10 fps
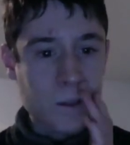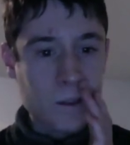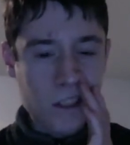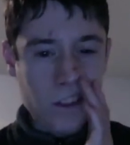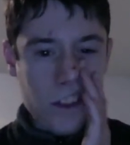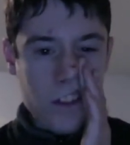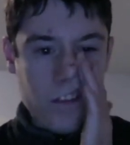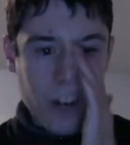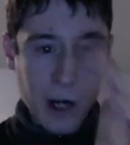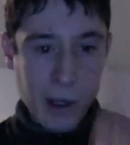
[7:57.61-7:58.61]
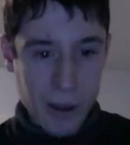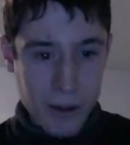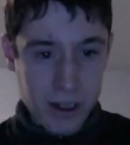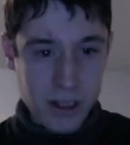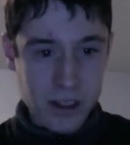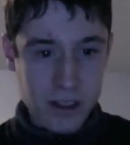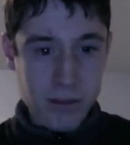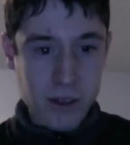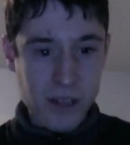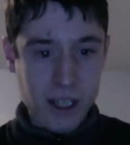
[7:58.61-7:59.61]
Something Borrowed is the
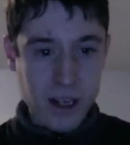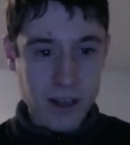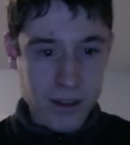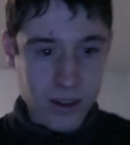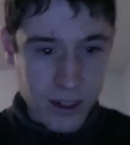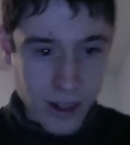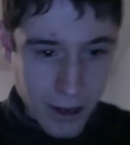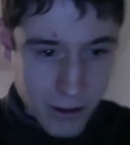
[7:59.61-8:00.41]
movie I